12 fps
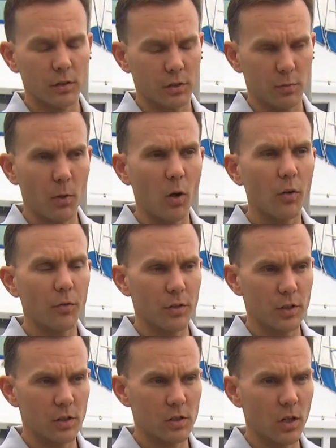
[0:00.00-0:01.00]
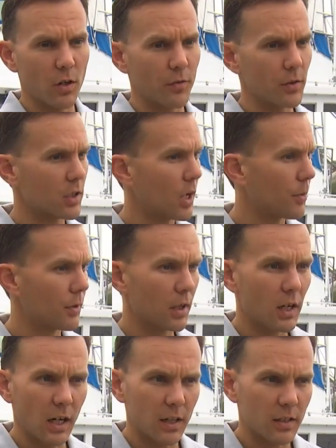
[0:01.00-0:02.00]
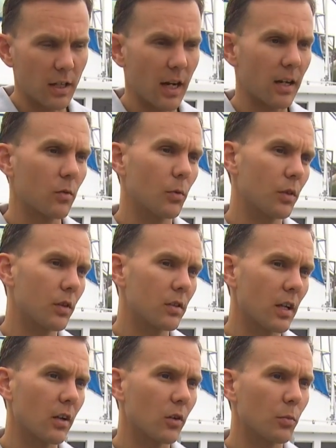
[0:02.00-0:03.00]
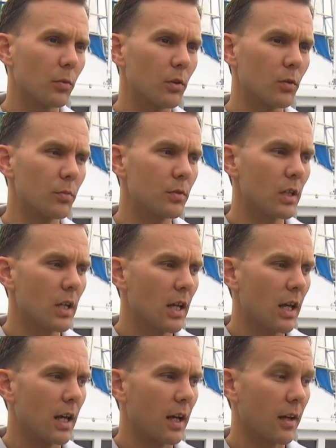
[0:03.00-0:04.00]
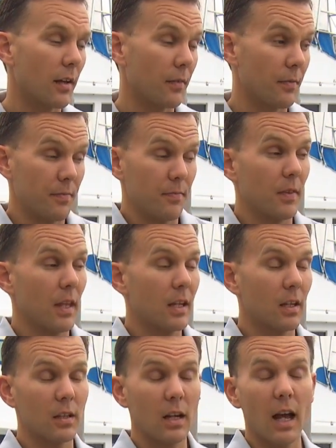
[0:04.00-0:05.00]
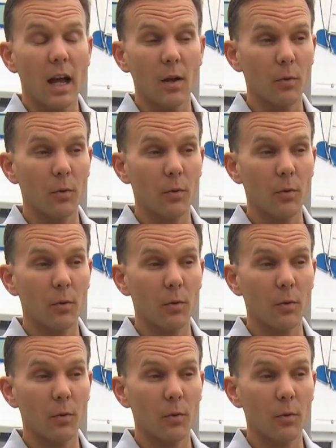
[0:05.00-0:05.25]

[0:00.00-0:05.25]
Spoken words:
small fish and shellfish come into contact with these algal blooms, they can die